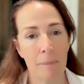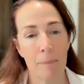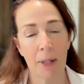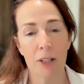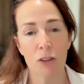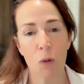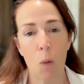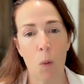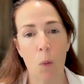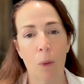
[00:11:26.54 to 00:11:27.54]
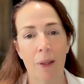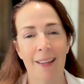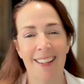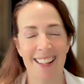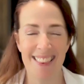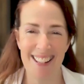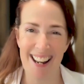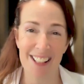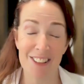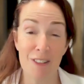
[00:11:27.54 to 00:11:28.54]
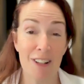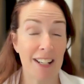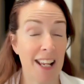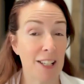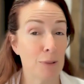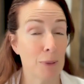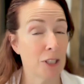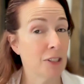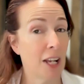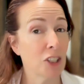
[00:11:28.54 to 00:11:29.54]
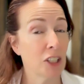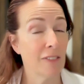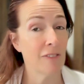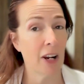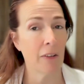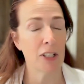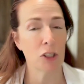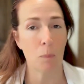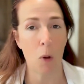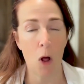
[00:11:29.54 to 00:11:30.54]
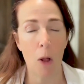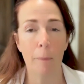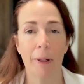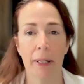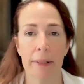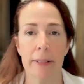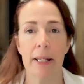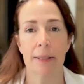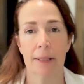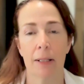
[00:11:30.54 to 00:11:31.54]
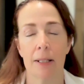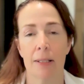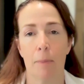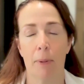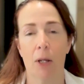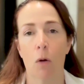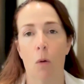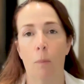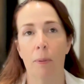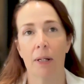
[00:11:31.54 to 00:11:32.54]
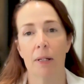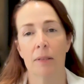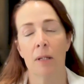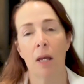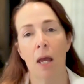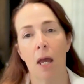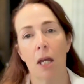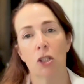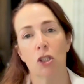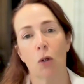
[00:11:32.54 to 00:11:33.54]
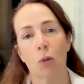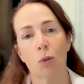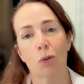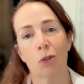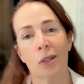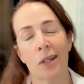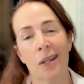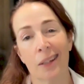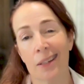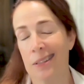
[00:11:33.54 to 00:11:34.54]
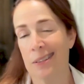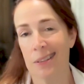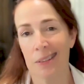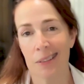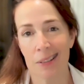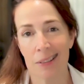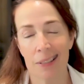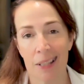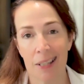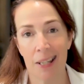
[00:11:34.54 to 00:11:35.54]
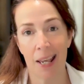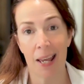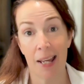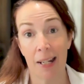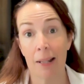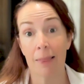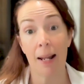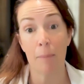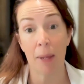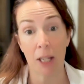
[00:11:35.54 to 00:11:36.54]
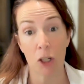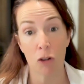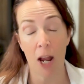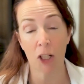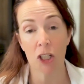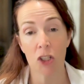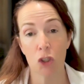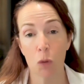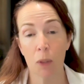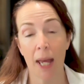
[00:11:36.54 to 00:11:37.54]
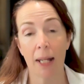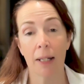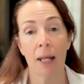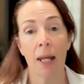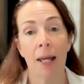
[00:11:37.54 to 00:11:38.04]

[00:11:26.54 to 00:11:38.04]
biggest goal in the next 30 days, which is actually very small, but it still is a big goal because it shows consistency and that I'm making traction, is to get